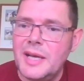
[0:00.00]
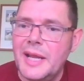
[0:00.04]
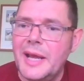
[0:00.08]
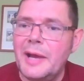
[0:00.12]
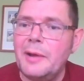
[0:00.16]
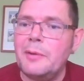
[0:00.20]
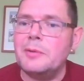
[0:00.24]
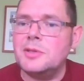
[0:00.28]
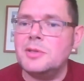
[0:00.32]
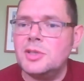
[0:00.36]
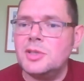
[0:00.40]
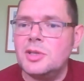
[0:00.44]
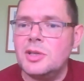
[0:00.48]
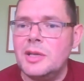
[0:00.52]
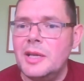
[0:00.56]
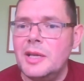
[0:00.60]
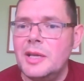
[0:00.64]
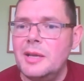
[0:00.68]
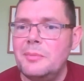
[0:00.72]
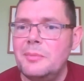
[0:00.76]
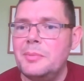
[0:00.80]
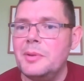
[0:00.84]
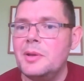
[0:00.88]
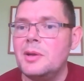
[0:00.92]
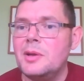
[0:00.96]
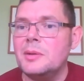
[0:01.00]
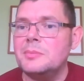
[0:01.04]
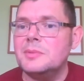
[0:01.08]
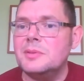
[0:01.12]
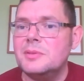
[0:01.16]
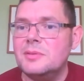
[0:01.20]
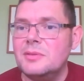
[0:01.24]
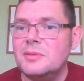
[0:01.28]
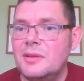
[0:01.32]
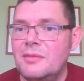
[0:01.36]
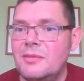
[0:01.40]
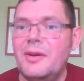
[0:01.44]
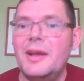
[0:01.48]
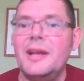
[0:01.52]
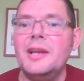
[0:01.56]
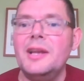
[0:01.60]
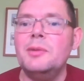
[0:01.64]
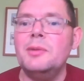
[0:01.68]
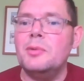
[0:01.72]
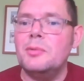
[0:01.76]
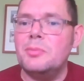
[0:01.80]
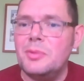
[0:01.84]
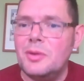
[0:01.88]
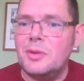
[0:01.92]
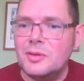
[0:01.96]
Now suddenly it becomes a
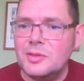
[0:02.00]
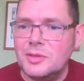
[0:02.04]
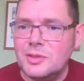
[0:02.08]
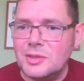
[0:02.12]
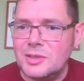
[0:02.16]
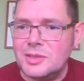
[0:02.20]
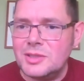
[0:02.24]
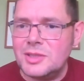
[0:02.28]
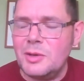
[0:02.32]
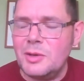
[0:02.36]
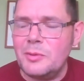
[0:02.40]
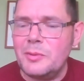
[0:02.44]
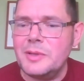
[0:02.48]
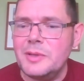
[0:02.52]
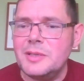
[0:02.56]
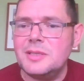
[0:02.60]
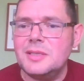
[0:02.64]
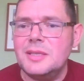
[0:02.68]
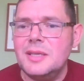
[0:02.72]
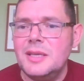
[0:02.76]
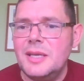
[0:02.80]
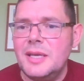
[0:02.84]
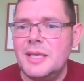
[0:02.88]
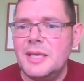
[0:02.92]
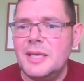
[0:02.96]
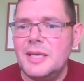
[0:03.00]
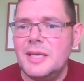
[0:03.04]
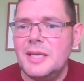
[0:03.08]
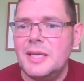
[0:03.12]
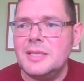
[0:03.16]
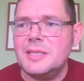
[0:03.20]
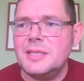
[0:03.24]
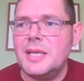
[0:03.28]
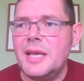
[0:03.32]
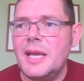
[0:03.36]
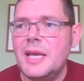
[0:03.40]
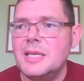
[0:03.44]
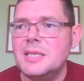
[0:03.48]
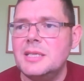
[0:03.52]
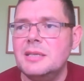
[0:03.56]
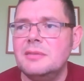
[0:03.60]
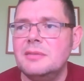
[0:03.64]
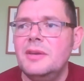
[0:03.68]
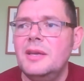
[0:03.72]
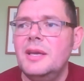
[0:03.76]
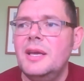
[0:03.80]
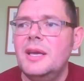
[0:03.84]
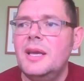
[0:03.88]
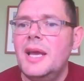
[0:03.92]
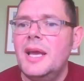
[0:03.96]
valuable product. So it's a case of
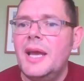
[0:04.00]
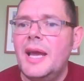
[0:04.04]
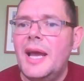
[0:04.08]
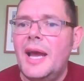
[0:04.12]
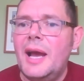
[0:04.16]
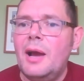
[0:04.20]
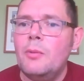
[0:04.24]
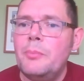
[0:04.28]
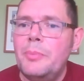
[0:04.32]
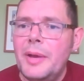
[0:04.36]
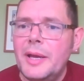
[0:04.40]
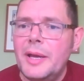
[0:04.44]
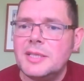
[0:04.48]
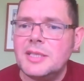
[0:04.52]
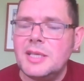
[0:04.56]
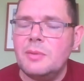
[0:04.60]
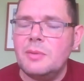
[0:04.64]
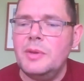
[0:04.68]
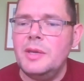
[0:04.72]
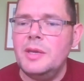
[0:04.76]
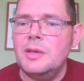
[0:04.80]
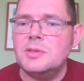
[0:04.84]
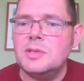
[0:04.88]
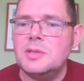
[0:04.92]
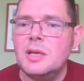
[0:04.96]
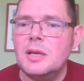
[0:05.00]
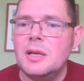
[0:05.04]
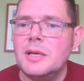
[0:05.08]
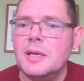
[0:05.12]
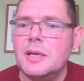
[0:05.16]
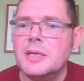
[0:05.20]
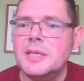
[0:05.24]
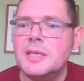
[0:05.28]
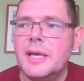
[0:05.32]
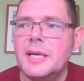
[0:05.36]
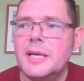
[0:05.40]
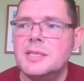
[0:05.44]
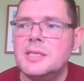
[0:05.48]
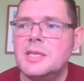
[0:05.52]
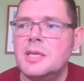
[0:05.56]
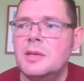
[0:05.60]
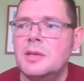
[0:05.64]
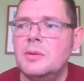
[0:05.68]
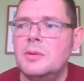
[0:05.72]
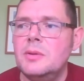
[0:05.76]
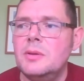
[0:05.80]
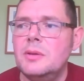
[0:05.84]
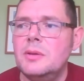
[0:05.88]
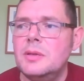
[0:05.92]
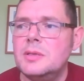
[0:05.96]
how best can we utilize that
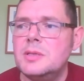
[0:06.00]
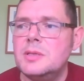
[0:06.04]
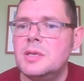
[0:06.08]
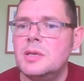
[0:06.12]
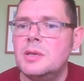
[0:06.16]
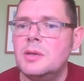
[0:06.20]
to